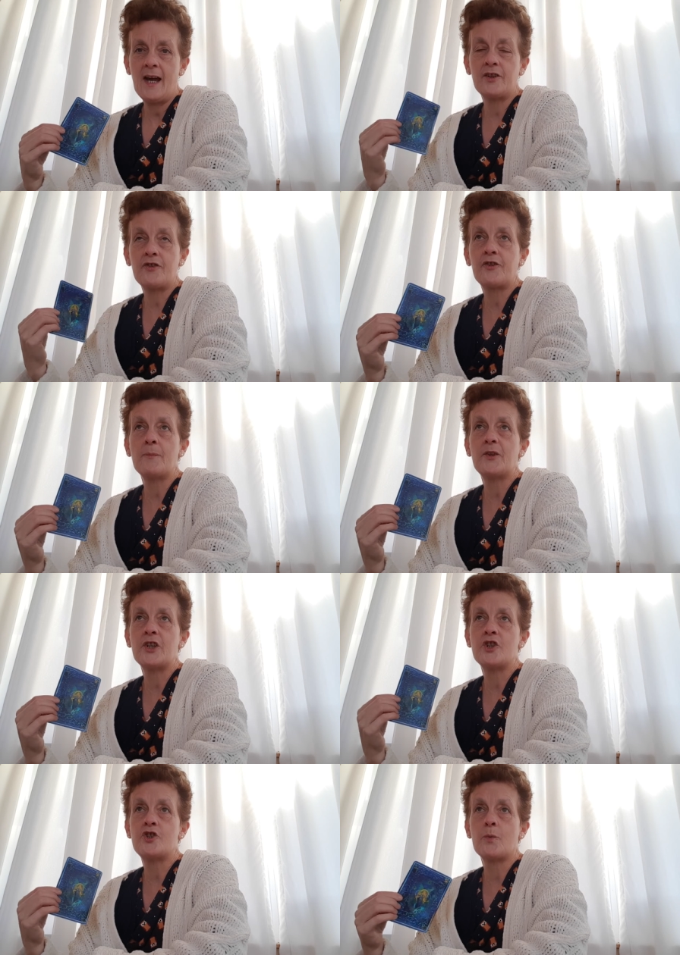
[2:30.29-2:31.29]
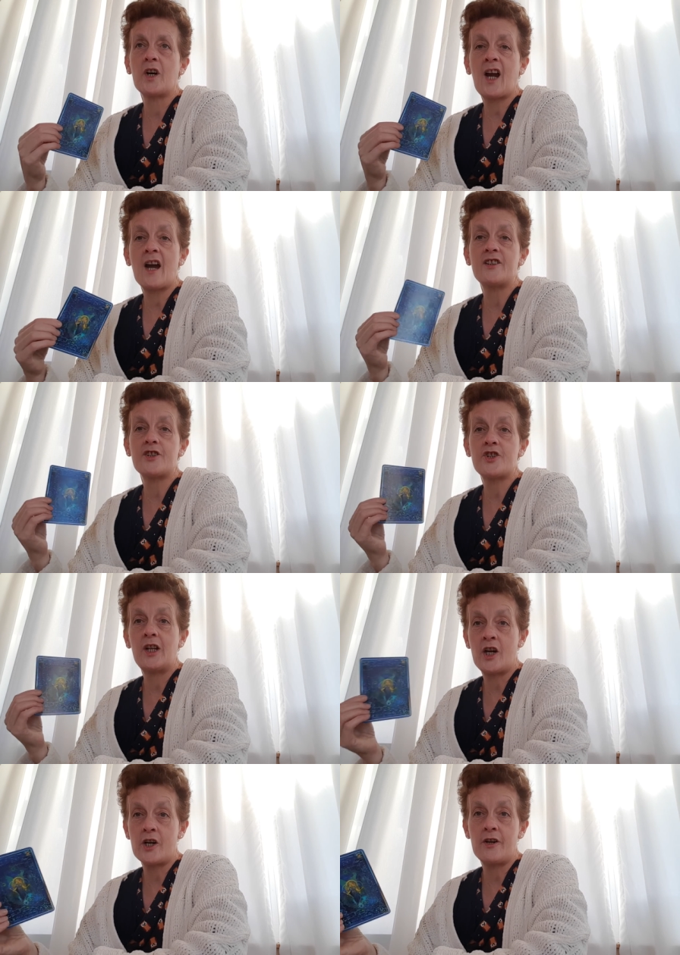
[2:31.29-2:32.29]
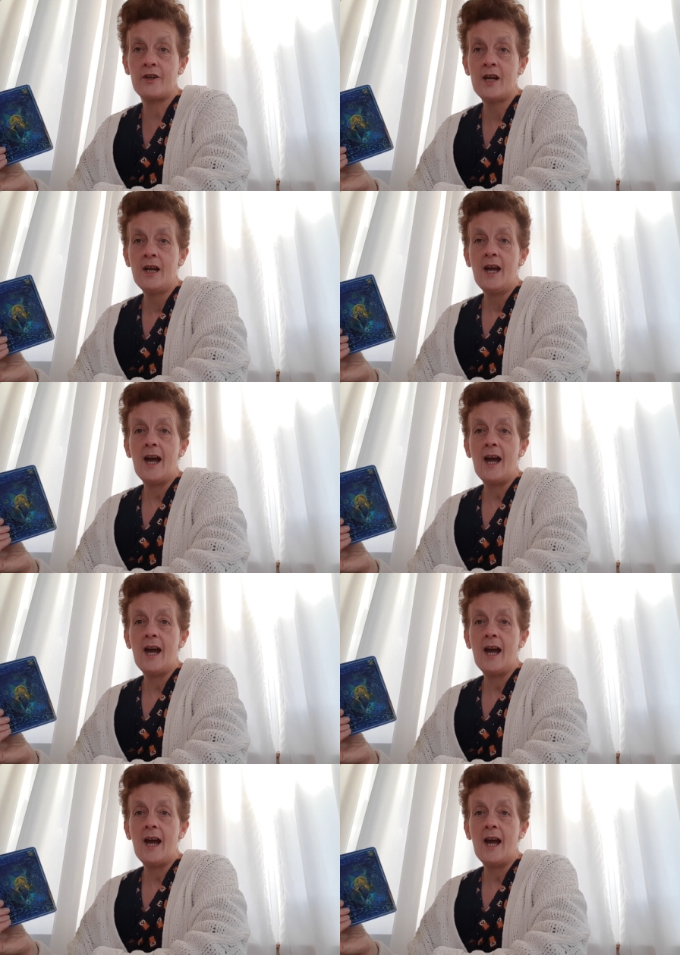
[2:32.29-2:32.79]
and it's something that you are guided to learn